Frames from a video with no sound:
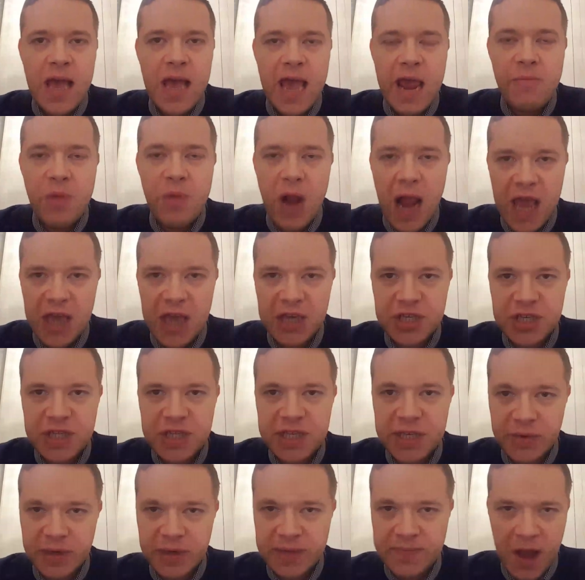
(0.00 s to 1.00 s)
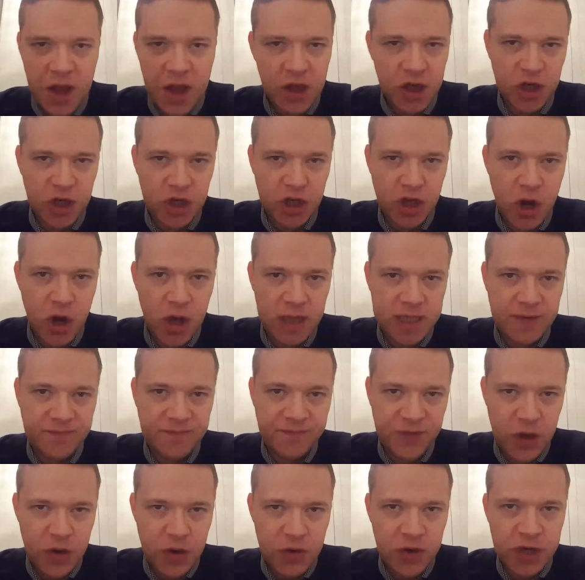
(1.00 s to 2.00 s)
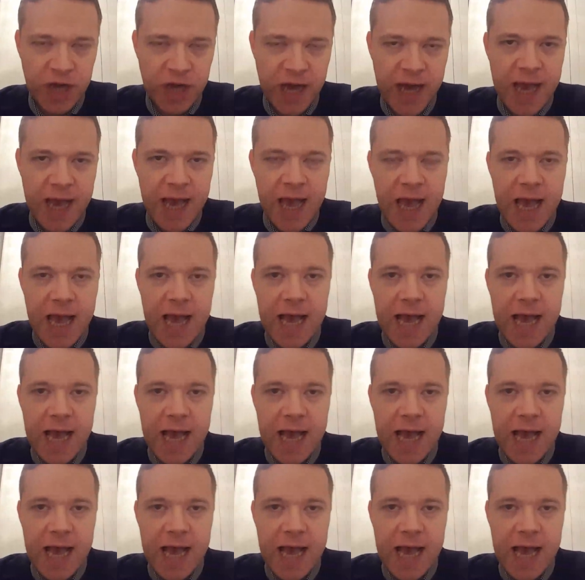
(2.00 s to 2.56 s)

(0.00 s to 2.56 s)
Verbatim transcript: in relation to his Manchester United future.